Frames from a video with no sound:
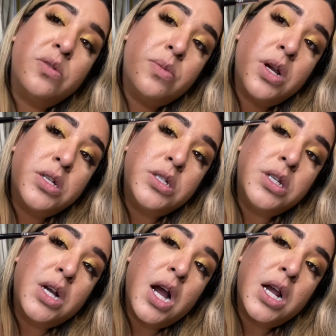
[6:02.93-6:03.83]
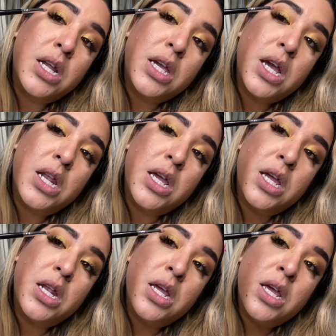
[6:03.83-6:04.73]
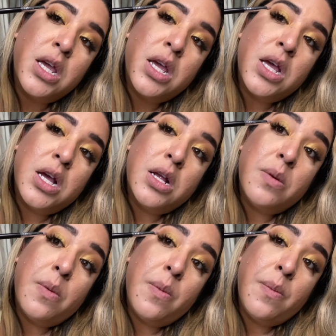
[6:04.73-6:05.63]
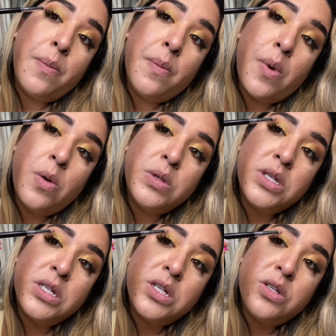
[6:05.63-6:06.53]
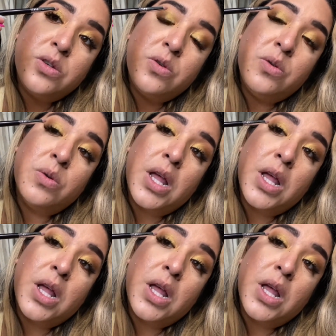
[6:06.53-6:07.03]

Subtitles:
brush to kind of get in, mostly to do